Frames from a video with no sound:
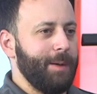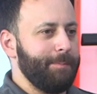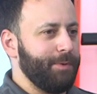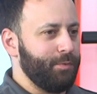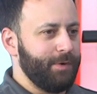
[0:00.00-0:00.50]

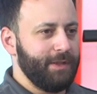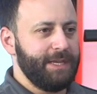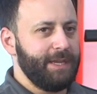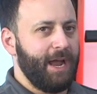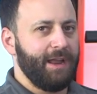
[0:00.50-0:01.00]
But
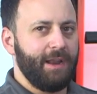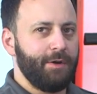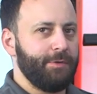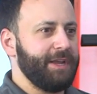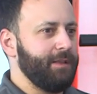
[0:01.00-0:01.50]
really, I
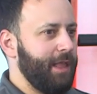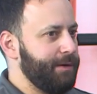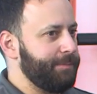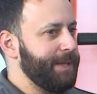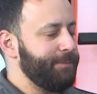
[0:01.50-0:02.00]
don't think a
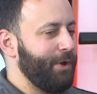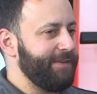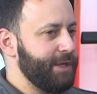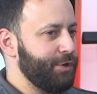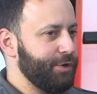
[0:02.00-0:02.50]
lot of people
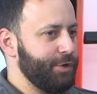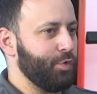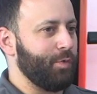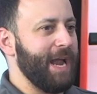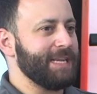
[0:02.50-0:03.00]
have a good
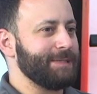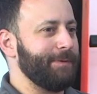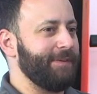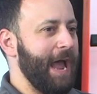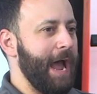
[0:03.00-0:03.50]

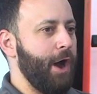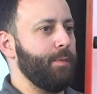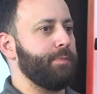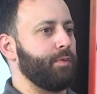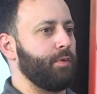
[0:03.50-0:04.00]
grasp of
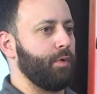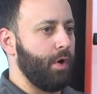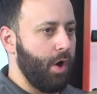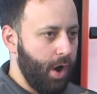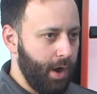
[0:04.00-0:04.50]
how
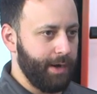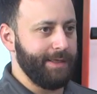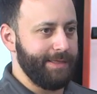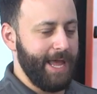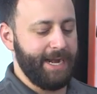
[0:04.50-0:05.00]

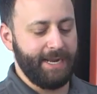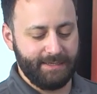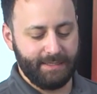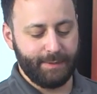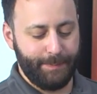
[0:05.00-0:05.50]
broad that
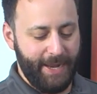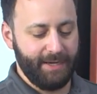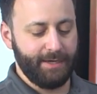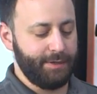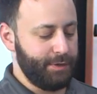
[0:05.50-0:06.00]
has
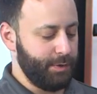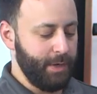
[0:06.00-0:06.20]
expanded